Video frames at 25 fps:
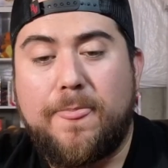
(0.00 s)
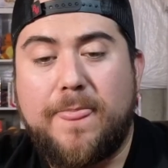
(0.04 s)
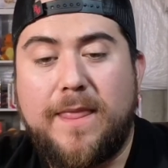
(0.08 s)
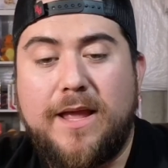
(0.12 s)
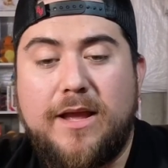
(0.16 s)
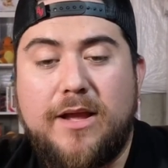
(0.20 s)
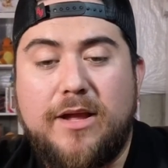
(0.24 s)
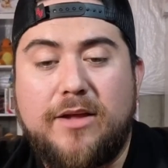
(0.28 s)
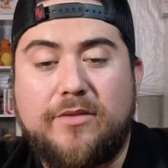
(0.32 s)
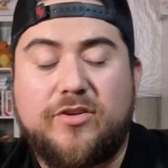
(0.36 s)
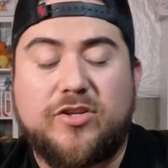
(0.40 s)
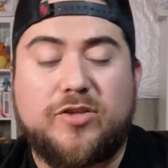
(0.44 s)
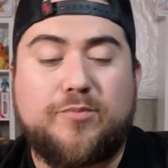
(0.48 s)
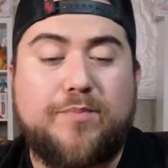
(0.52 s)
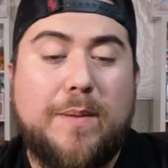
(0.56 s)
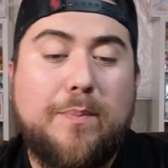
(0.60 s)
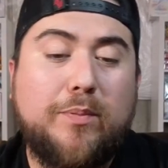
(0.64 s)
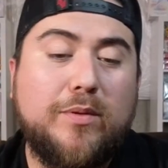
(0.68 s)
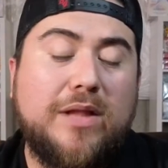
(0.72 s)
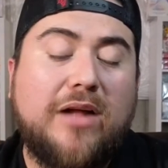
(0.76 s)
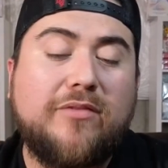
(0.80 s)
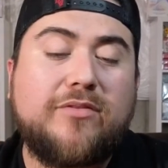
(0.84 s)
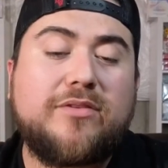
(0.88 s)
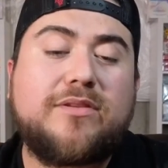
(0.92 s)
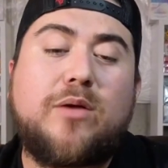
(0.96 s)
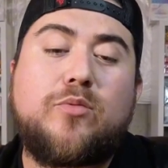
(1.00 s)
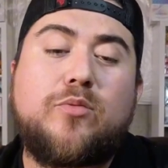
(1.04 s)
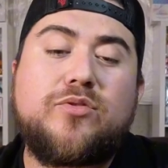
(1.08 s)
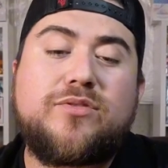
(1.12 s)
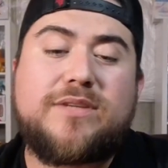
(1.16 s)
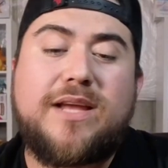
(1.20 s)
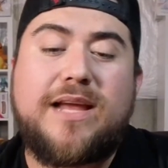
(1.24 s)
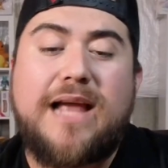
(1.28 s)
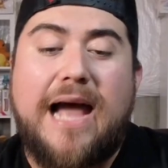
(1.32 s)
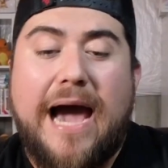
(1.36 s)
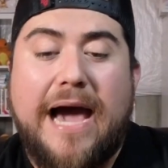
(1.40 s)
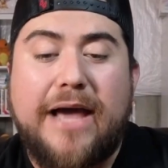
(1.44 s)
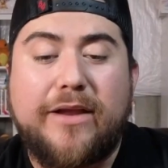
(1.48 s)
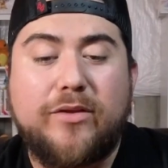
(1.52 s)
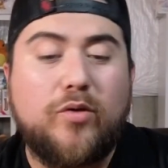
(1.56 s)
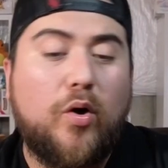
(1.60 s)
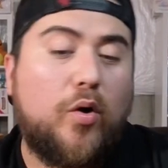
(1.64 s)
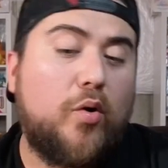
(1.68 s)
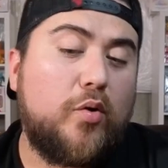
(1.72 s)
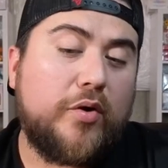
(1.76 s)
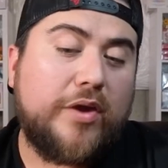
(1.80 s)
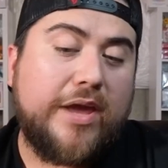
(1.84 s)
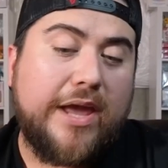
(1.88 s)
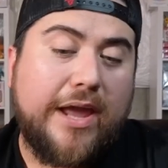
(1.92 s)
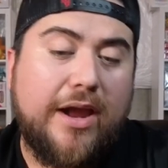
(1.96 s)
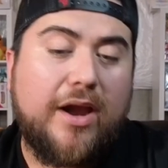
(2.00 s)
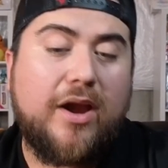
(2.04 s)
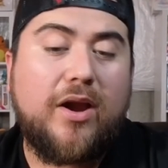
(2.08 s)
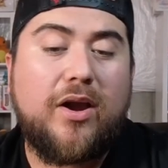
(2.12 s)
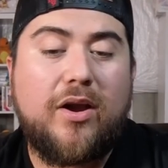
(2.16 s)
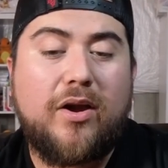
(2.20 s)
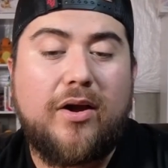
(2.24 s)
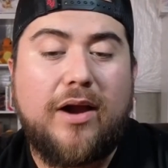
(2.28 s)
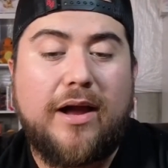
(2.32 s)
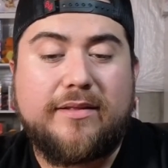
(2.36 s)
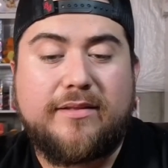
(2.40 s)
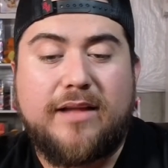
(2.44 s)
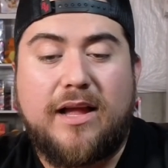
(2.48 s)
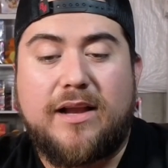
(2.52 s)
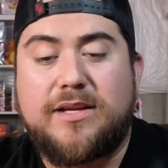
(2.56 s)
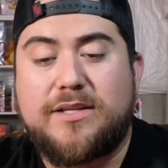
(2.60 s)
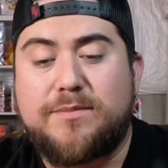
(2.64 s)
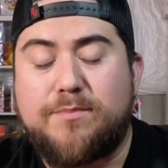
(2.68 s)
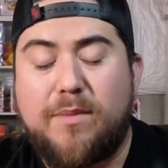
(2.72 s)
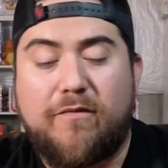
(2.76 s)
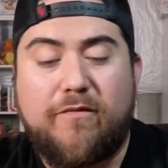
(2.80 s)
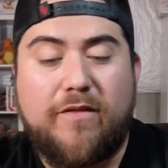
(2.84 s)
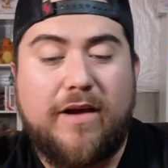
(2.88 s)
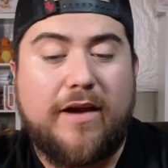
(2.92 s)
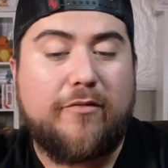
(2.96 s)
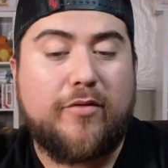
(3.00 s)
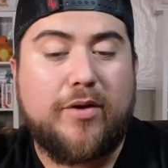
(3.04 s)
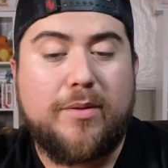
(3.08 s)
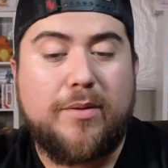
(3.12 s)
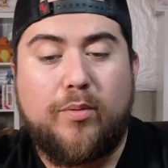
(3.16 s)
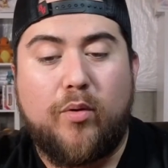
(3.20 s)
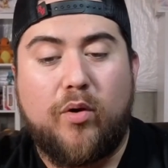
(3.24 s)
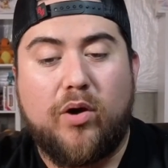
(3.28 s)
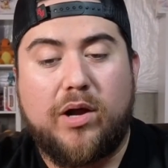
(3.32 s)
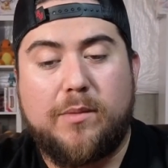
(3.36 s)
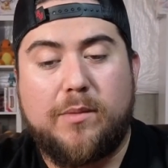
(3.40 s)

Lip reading: There's people out there that will say, I don't care, that is my favorite Pokemon,